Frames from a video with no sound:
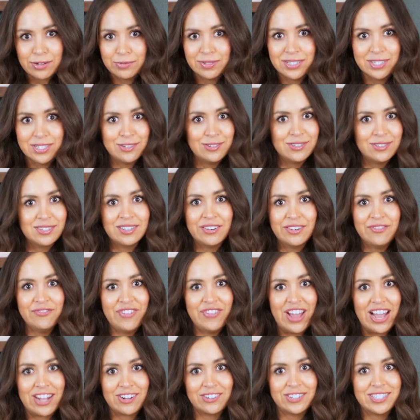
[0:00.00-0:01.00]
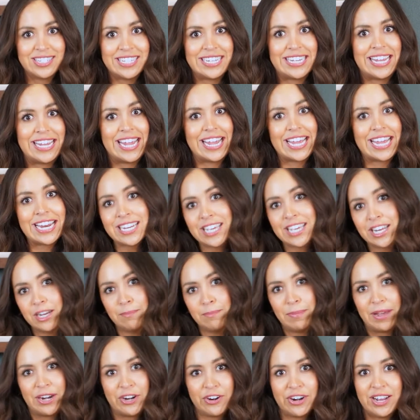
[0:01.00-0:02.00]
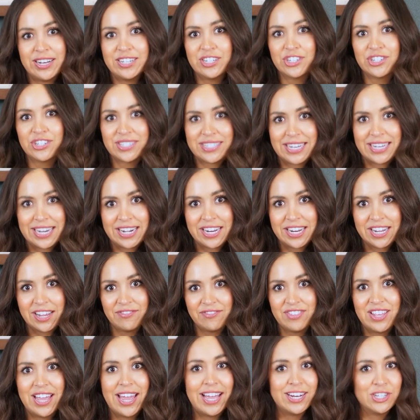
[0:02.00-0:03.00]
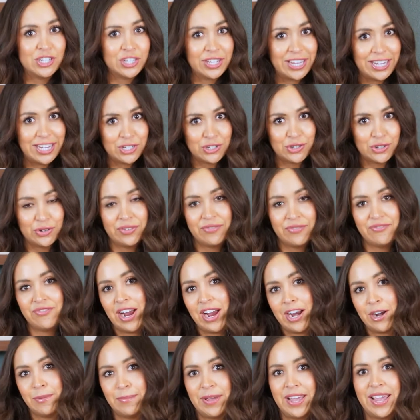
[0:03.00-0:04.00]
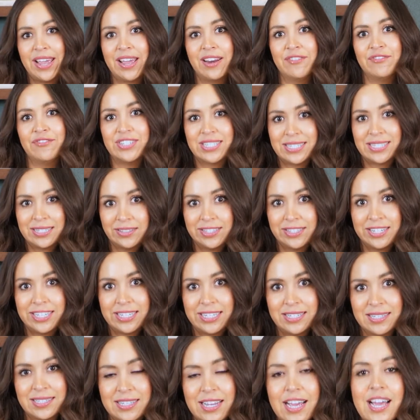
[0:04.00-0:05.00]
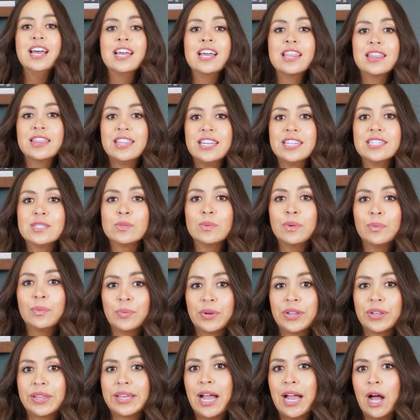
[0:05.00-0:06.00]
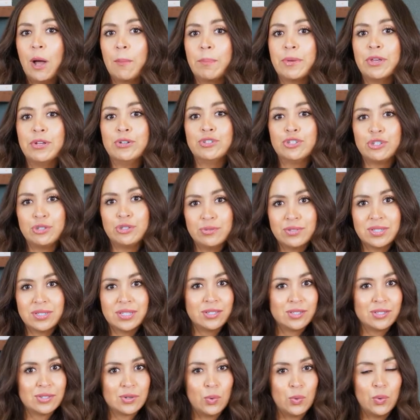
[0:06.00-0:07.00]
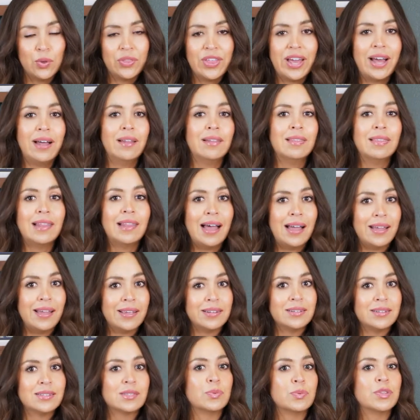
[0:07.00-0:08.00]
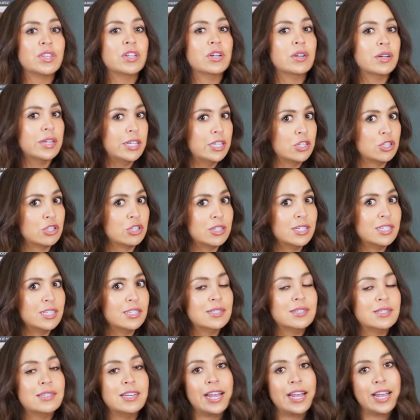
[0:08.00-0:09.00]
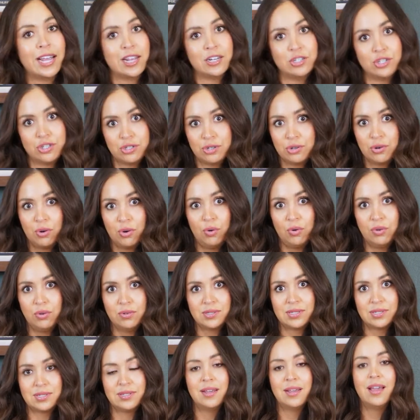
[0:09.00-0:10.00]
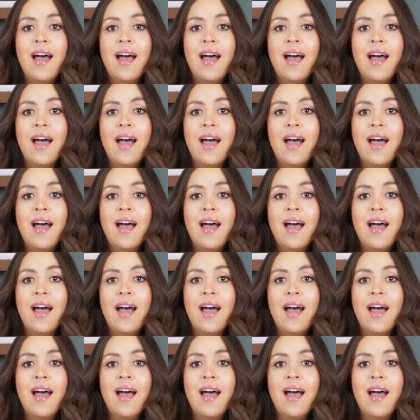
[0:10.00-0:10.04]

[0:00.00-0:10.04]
with students and faculty and get a better understanding of the educational environment and facilities. This will really help you choose the school that aligns with your interest and your goals.